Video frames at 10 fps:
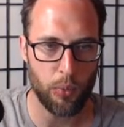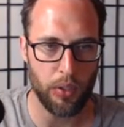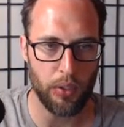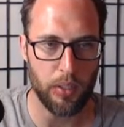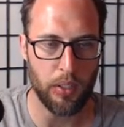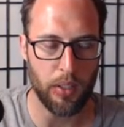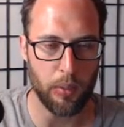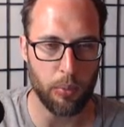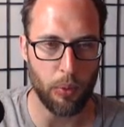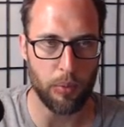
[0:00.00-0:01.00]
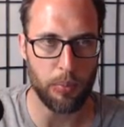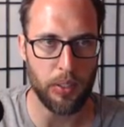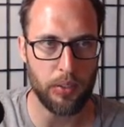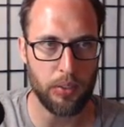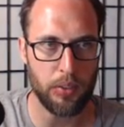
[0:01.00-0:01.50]
really an important
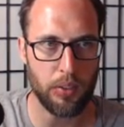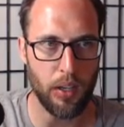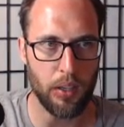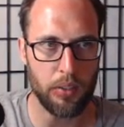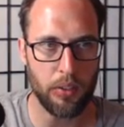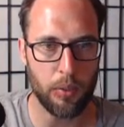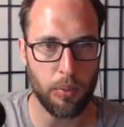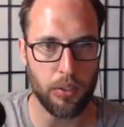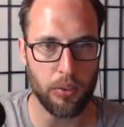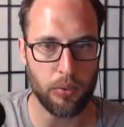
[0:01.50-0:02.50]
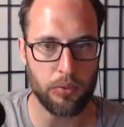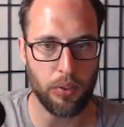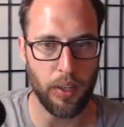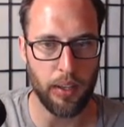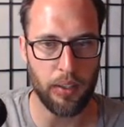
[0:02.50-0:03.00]
piece to the puzzle
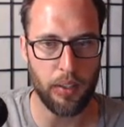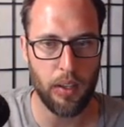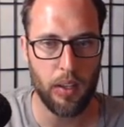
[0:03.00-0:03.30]
for that.